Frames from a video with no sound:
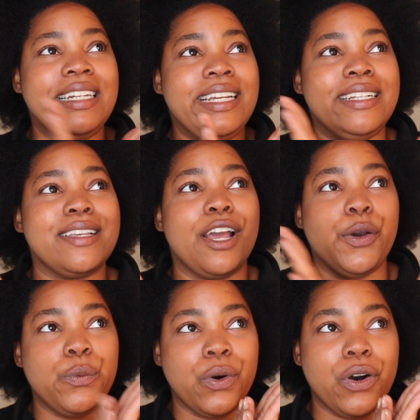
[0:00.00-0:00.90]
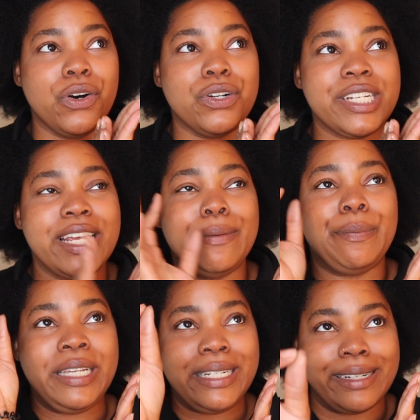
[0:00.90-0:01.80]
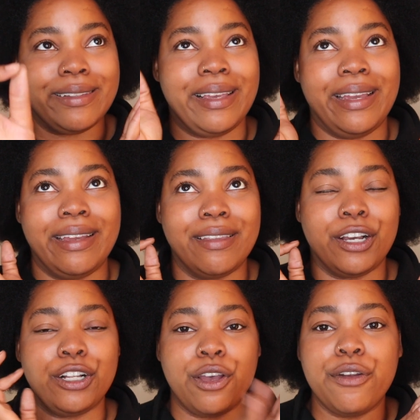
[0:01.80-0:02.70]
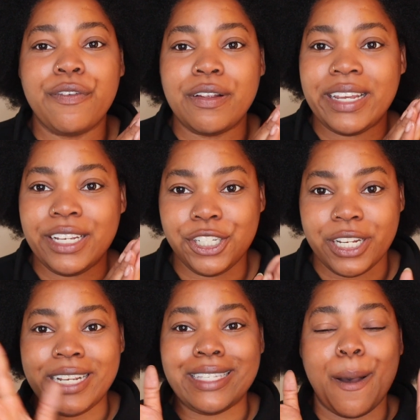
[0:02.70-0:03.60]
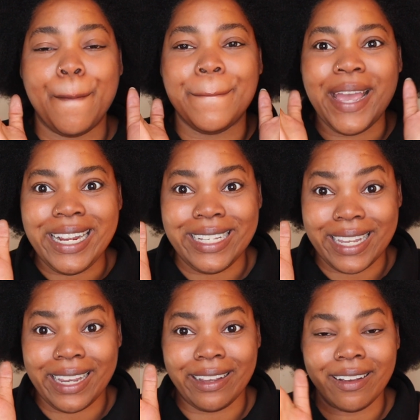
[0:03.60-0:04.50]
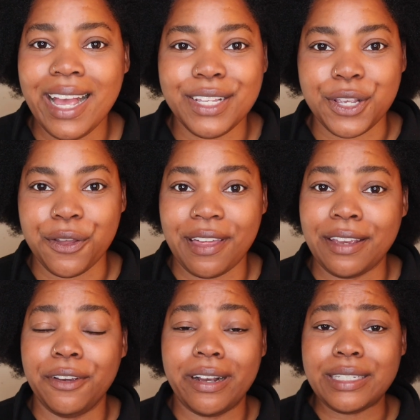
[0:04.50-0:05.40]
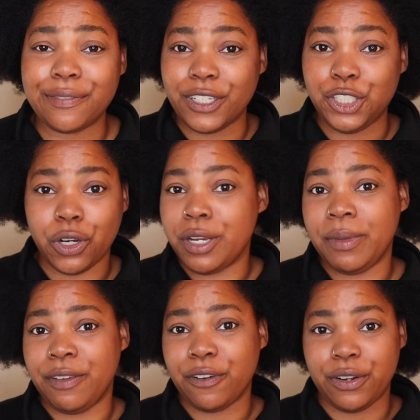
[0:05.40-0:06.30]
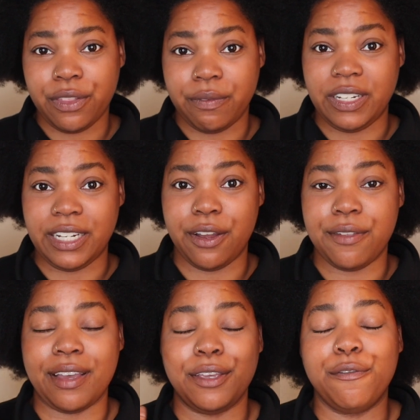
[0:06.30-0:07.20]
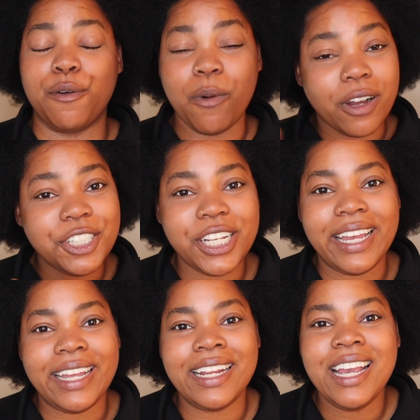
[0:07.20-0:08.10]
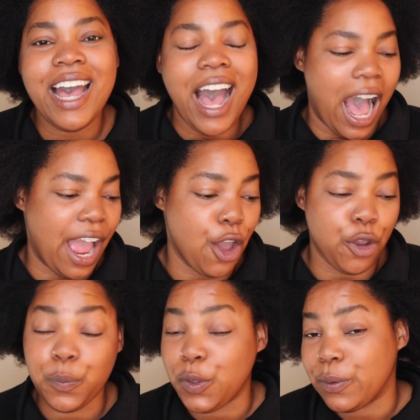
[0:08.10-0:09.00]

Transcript: needs an award immediately. The Glow foundation is amazing. Yeah, so thank you guys for joining me for another video. Thank you for watching. I hope